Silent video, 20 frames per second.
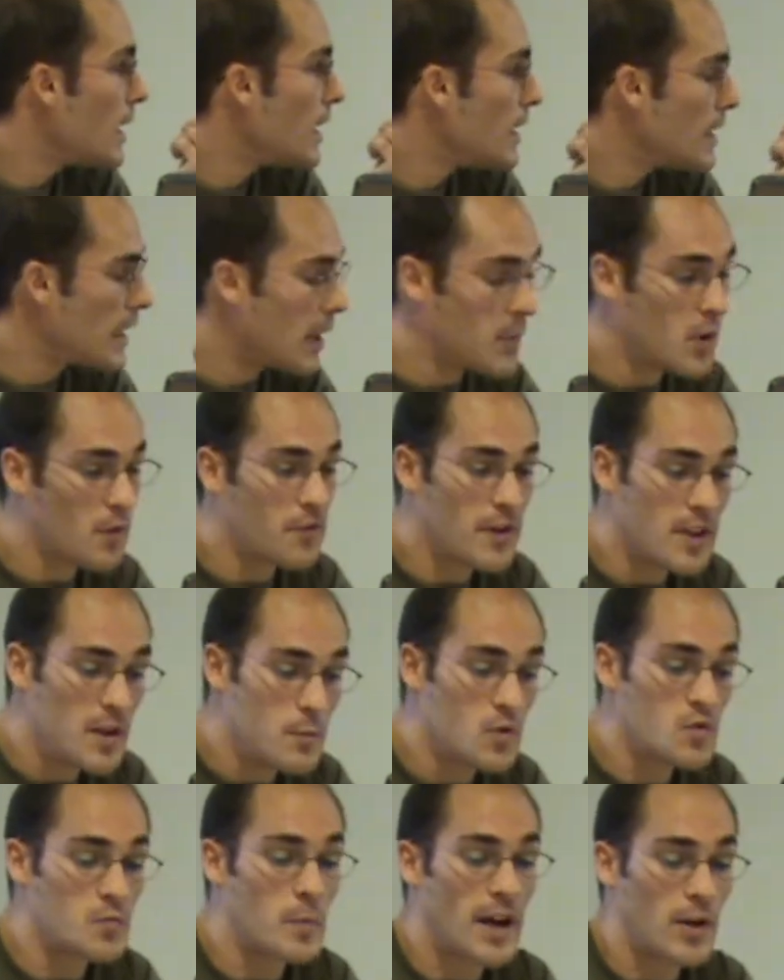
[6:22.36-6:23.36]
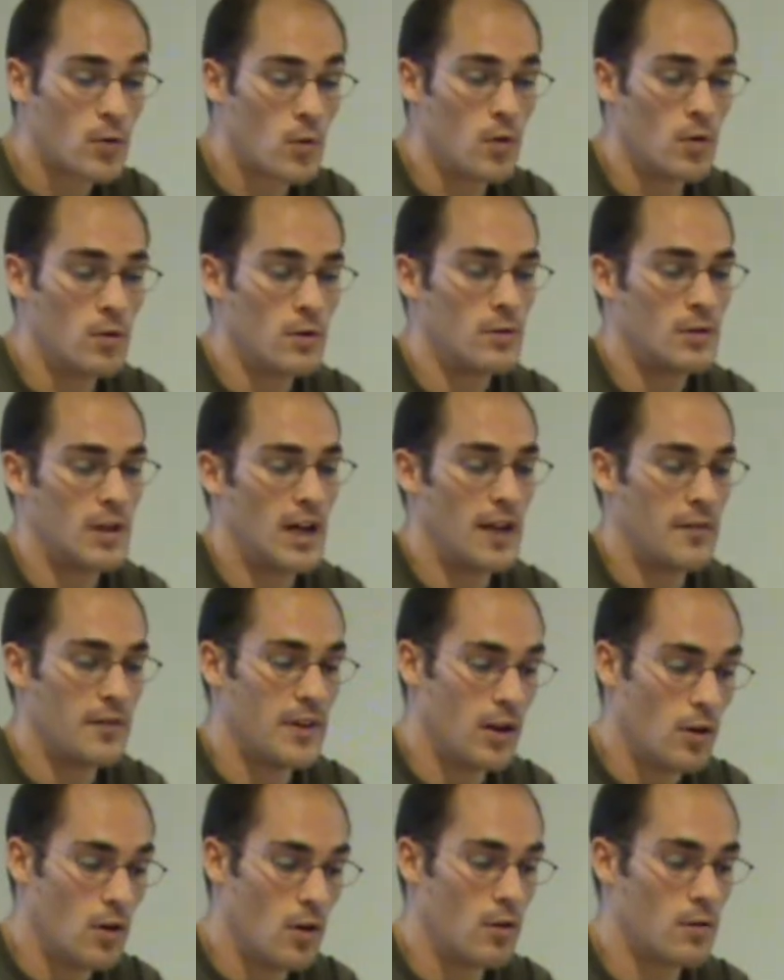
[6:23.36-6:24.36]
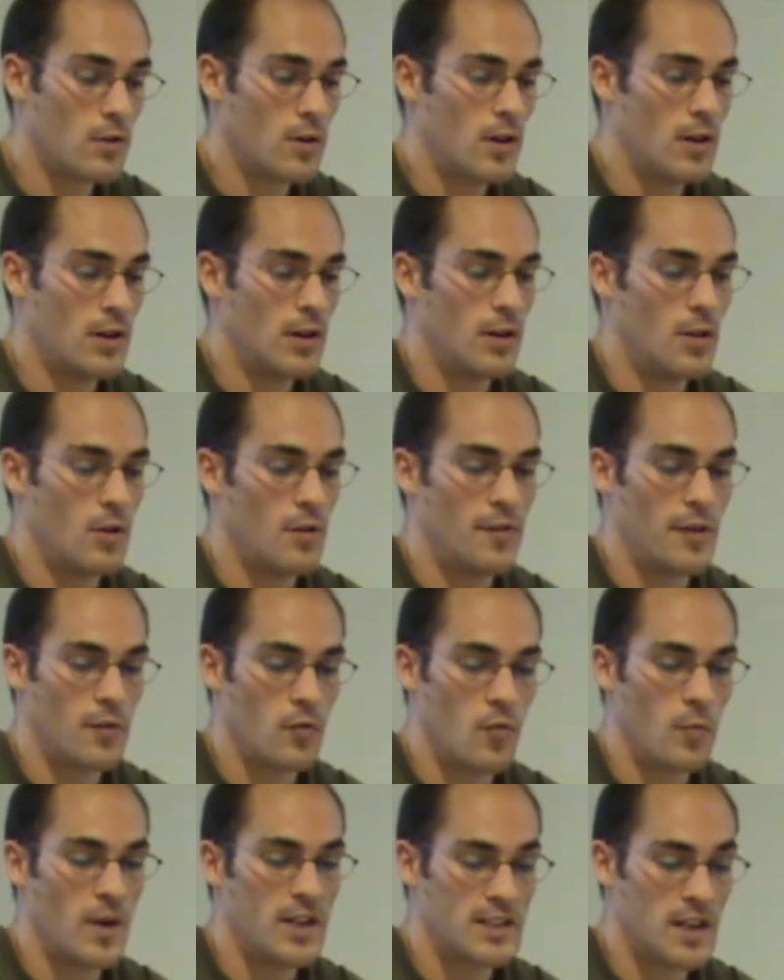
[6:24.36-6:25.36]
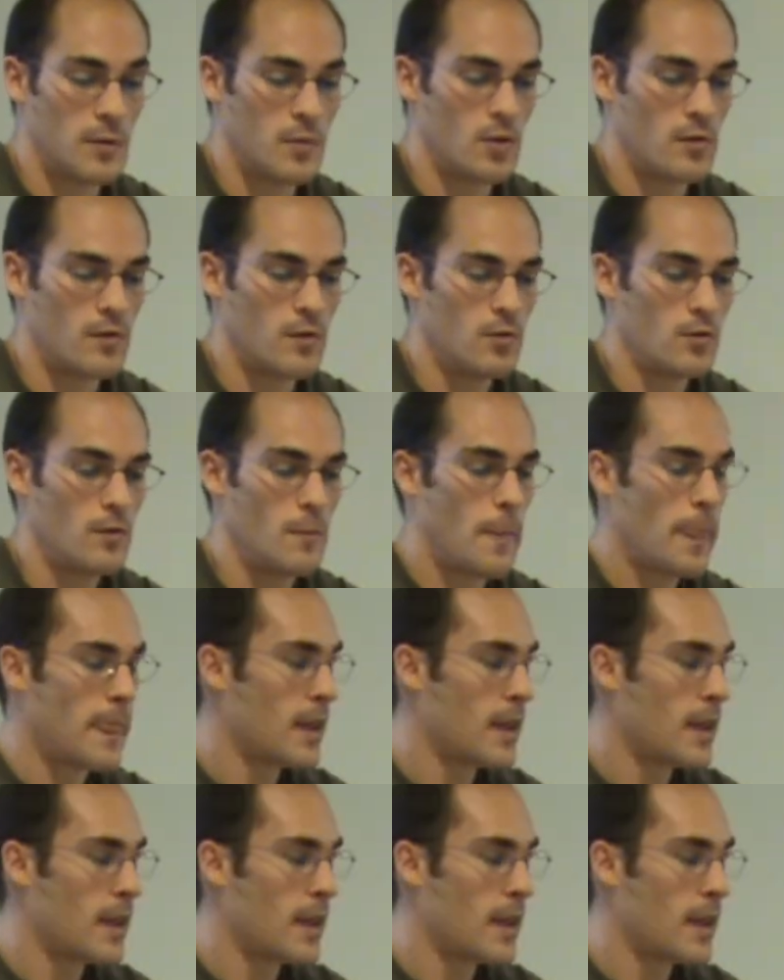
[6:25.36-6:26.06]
number of input by rule, and the long of the rule base number of rule,